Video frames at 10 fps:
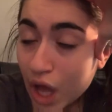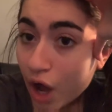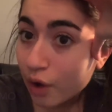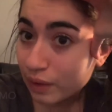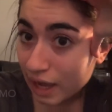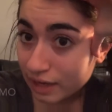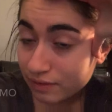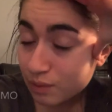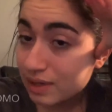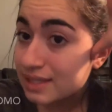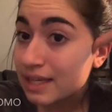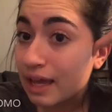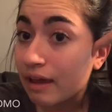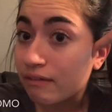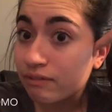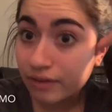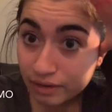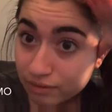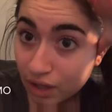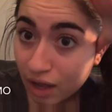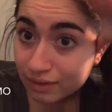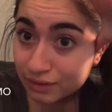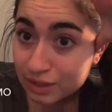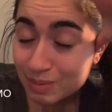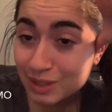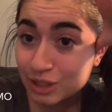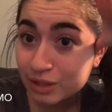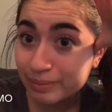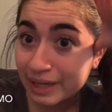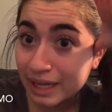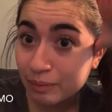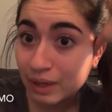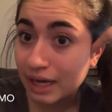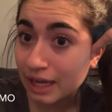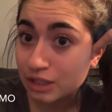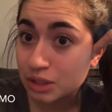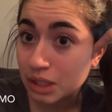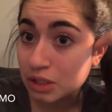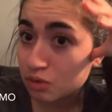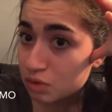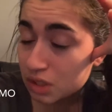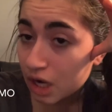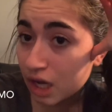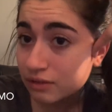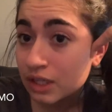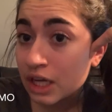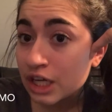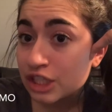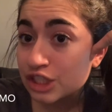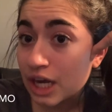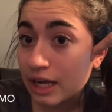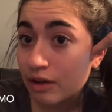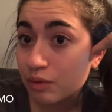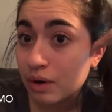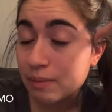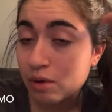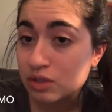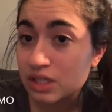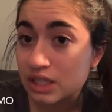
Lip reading: Oh yeah, and if you want to see a fun vlog for speech and debate where I actually like do stuff, check out the one I posted